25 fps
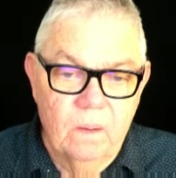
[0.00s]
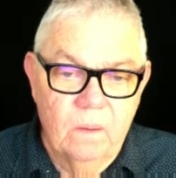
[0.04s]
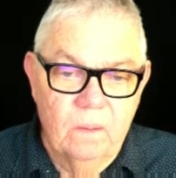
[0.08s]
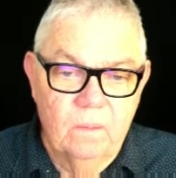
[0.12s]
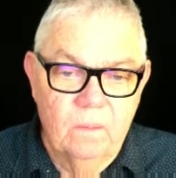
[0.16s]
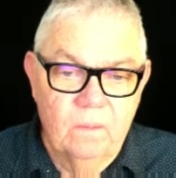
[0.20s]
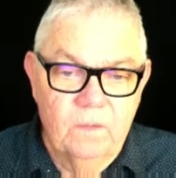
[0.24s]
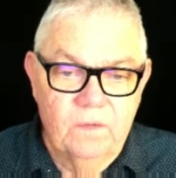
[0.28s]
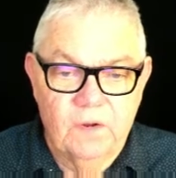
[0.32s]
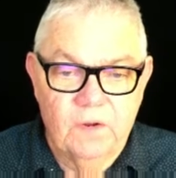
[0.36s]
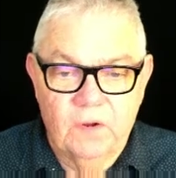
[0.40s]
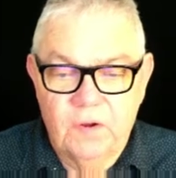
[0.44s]

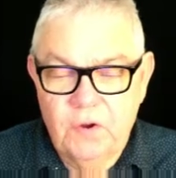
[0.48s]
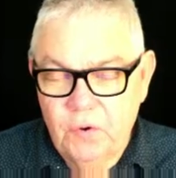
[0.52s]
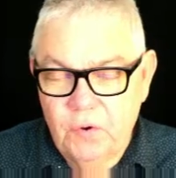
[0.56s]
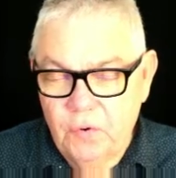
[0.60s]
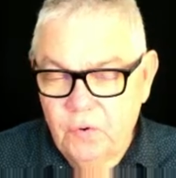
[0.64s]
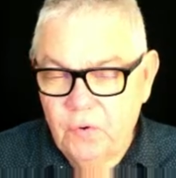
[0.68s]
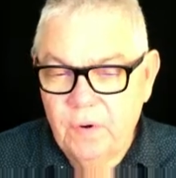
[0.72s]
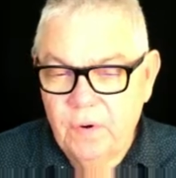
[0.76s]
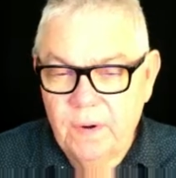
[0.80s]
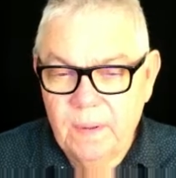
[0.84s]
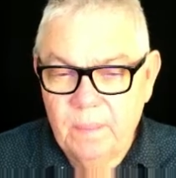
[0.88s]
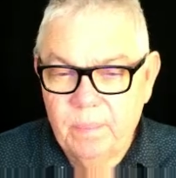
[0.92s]

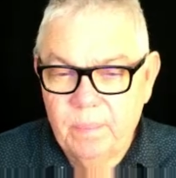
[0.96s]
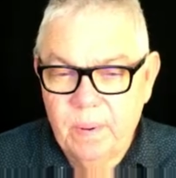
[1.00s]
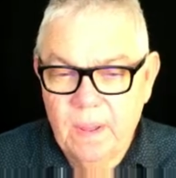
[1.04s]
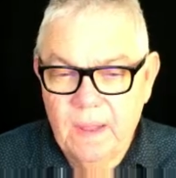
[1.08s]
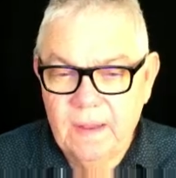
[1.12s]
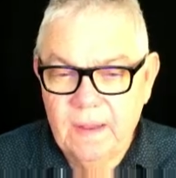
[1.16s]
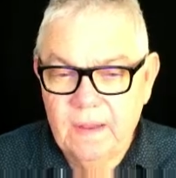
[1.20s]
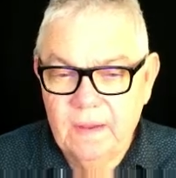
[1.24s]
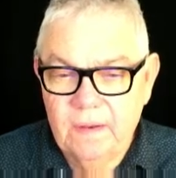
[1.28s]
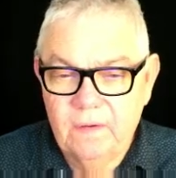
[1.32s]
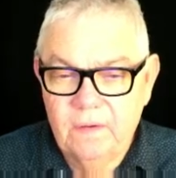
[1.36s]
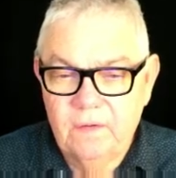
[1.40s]
security
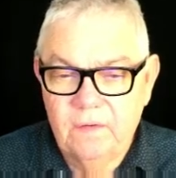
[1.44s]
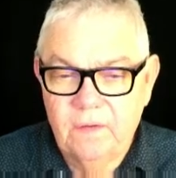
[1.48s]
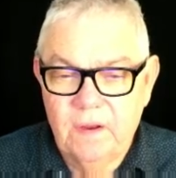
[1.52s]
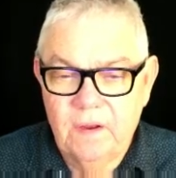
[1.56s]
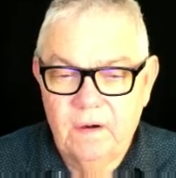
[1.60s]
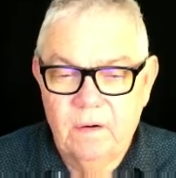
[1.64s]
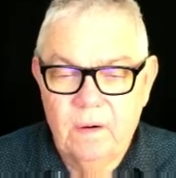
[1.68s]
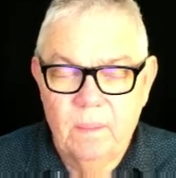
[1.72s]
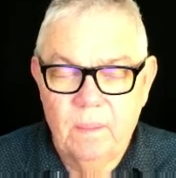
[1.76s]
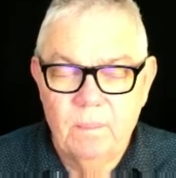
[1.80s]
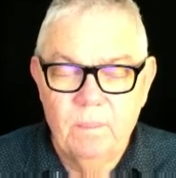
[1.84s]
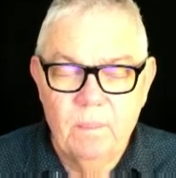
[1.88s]
plugins.
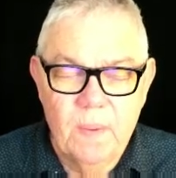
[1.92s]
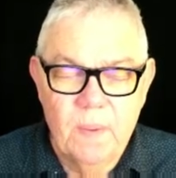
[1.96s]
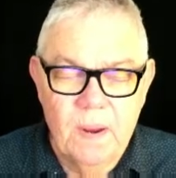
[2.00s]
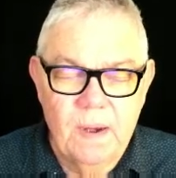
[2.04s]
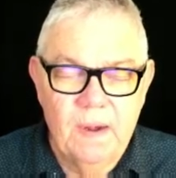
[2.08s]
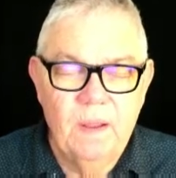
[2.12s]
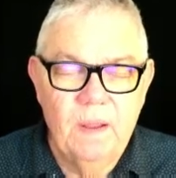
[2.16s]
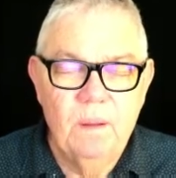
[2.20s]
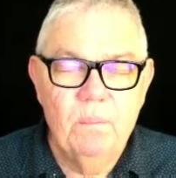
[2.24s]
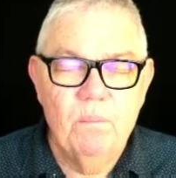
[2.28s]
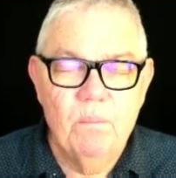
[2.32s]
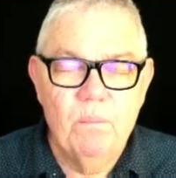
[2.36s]
There are
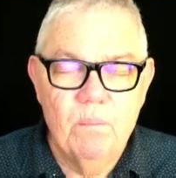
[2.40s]
many